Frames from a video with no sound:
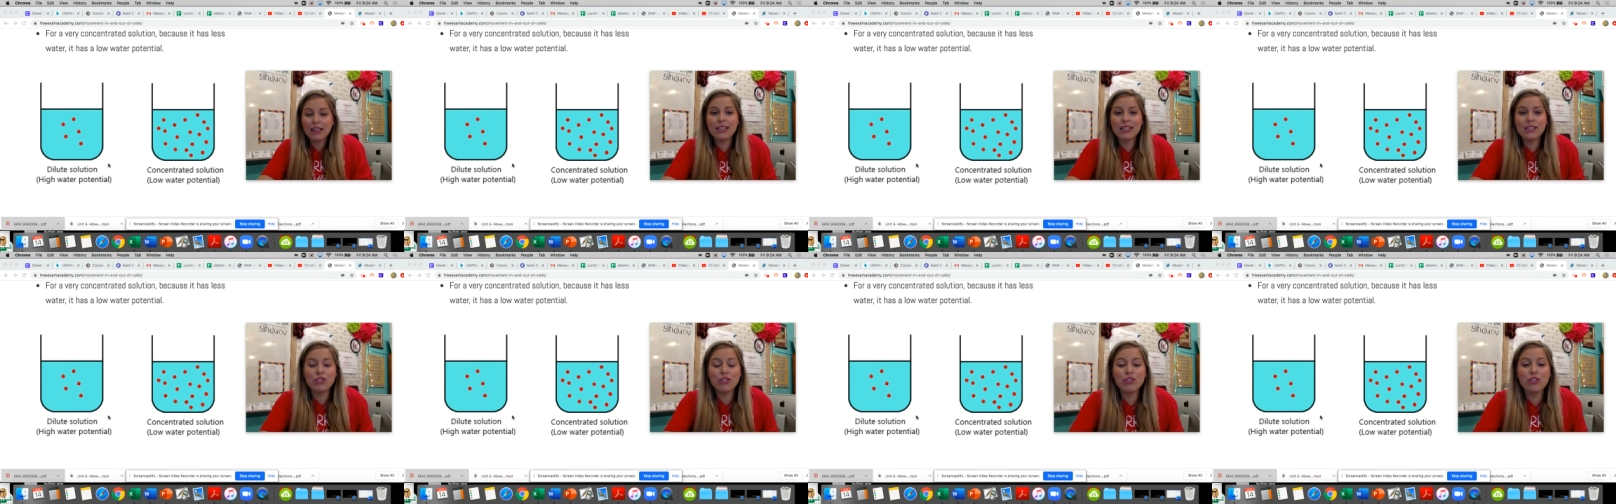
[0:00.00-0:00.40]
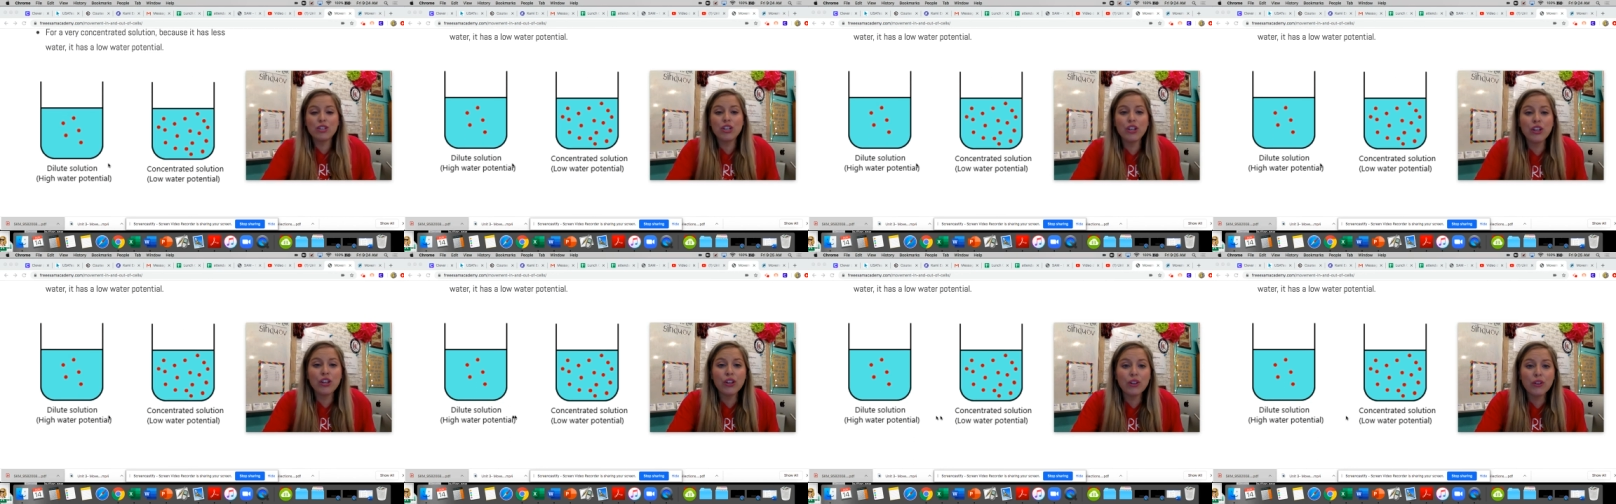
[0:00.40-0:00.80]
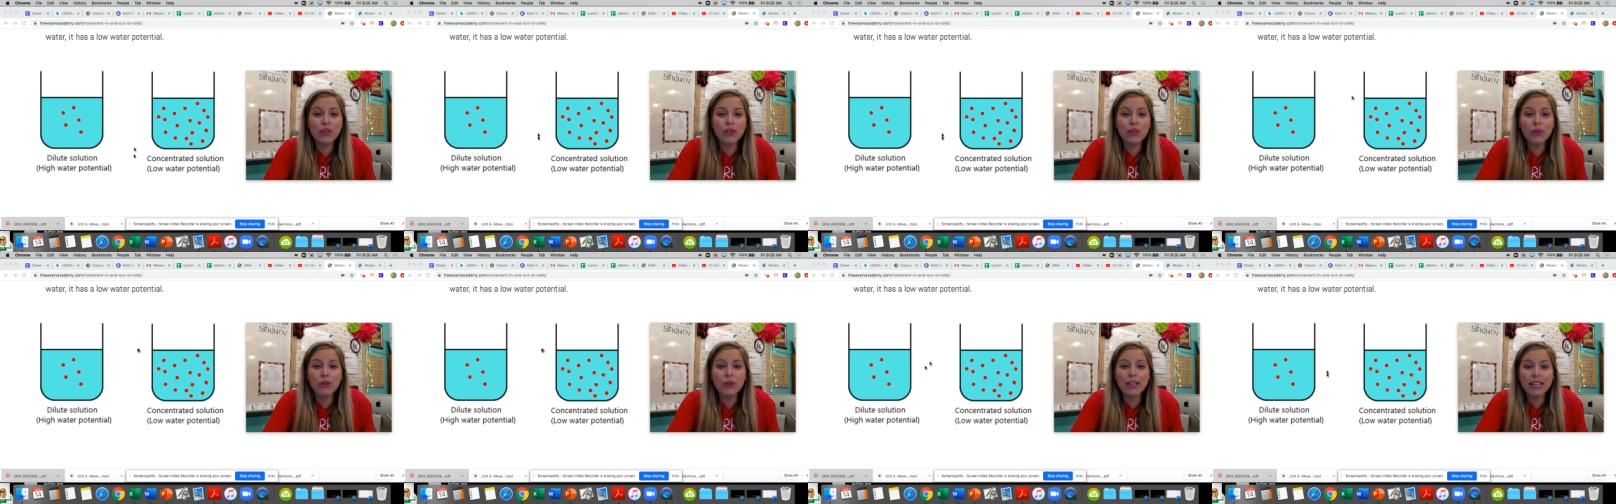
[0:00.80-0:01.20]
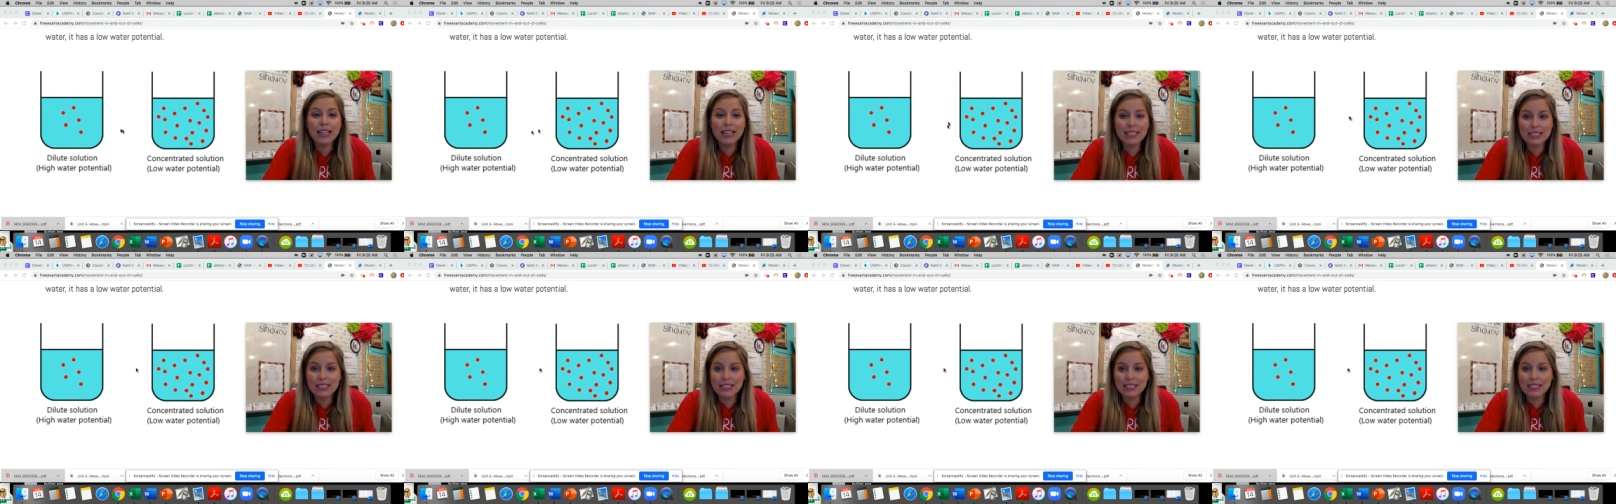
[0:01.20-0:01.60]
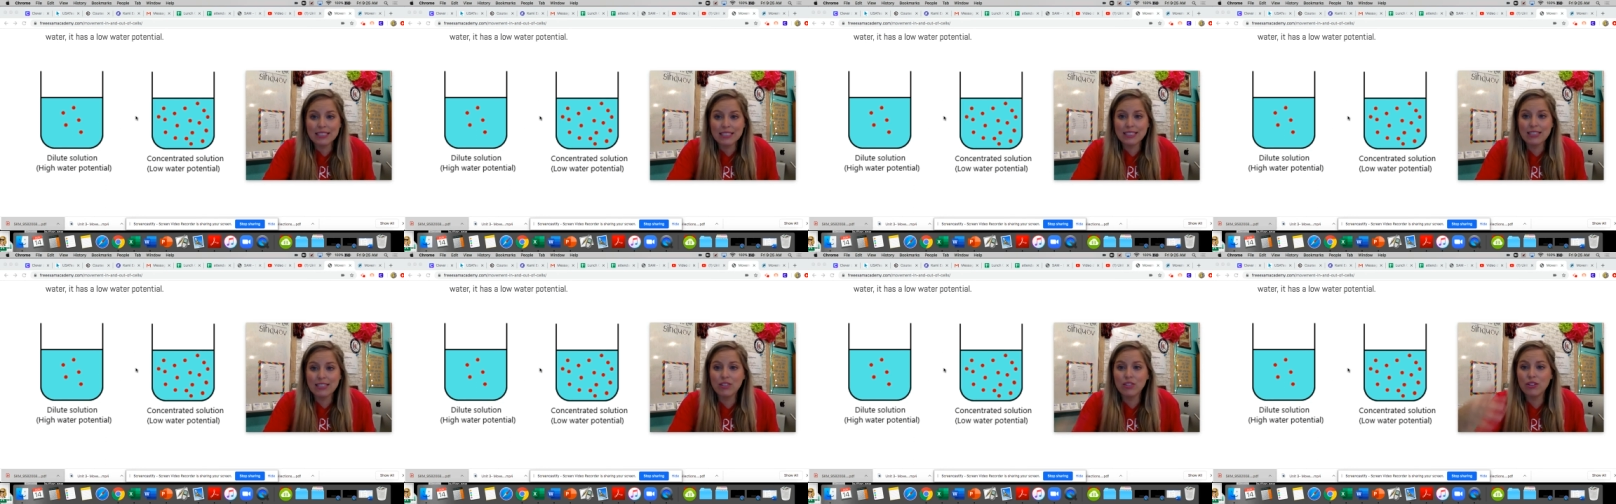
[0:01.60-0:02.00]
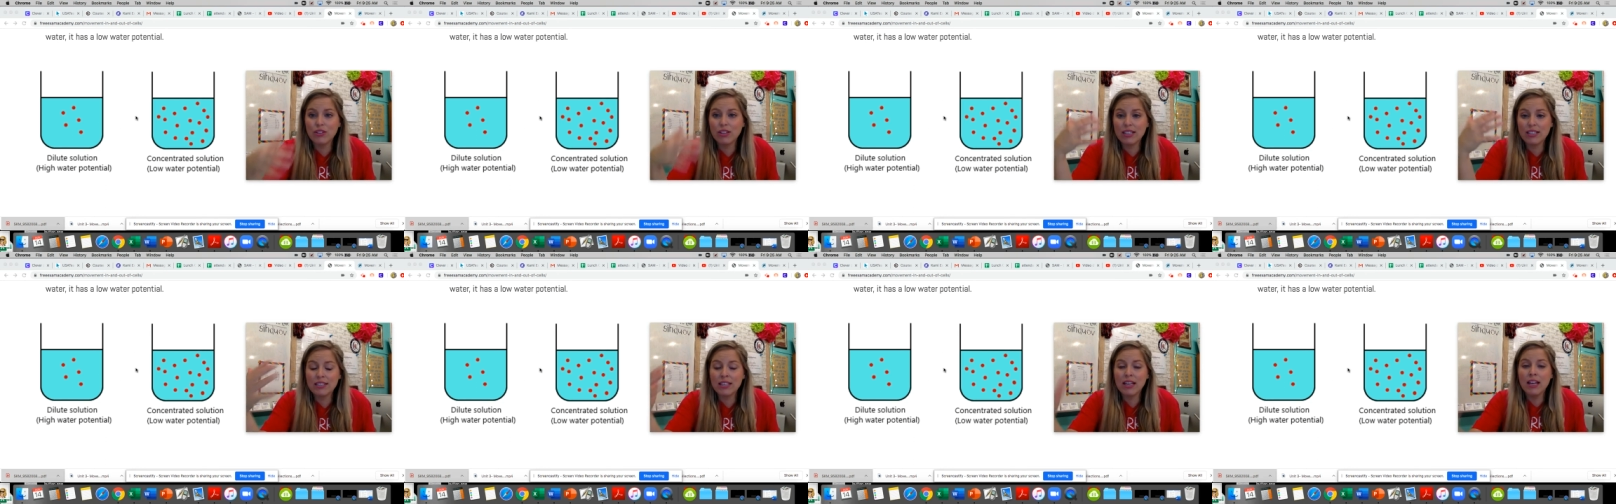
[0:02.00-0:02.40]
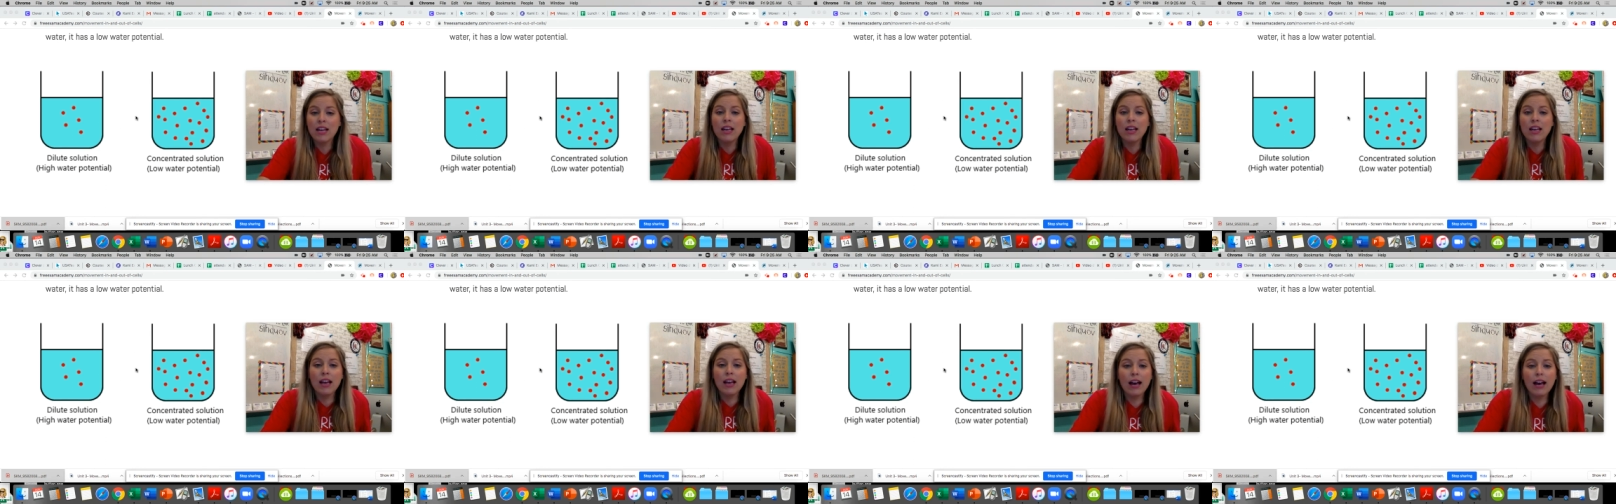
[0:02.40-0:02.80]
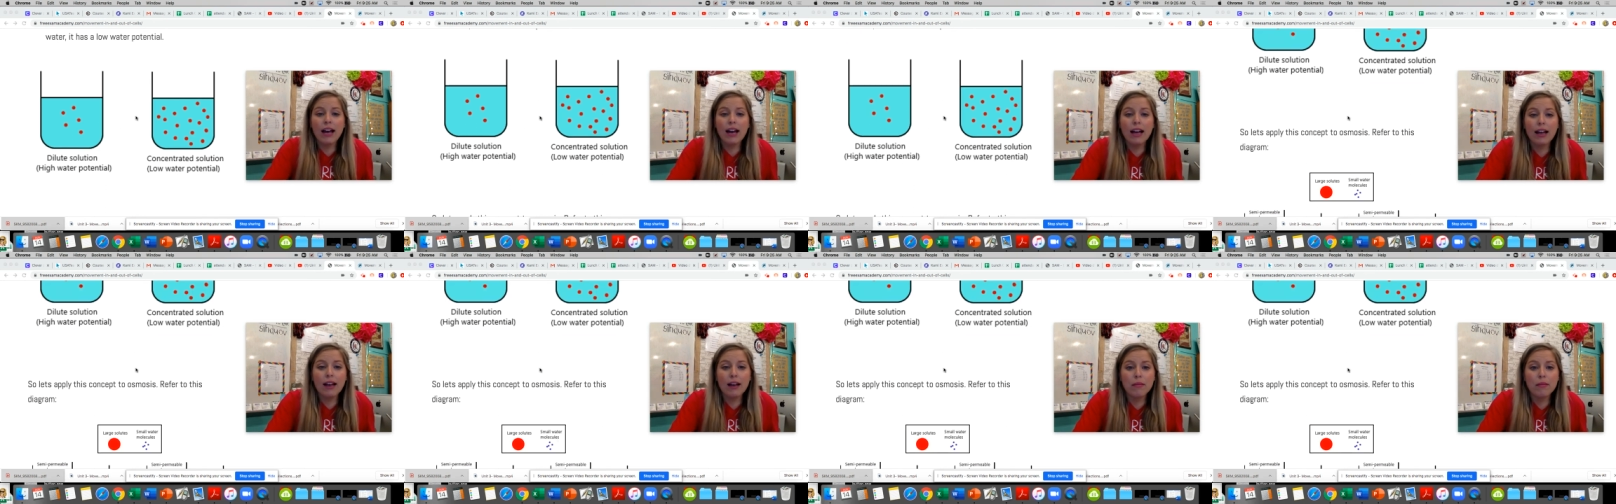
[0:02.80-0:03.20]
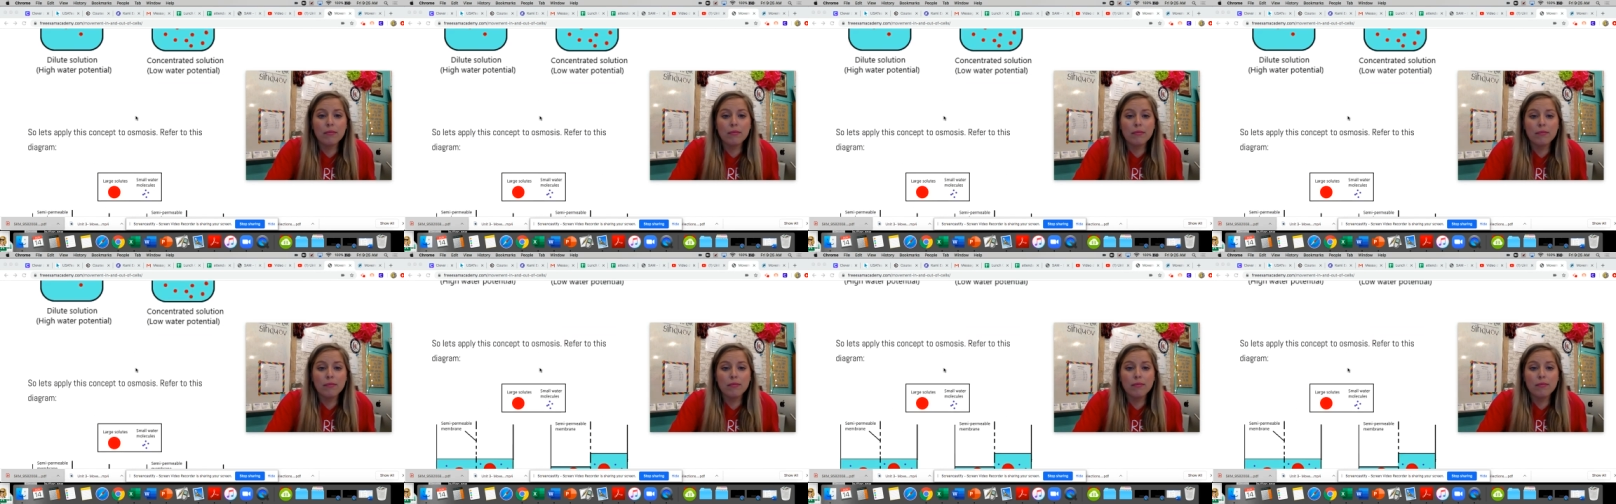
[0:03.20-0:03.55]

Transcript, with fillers: these two instances or these um,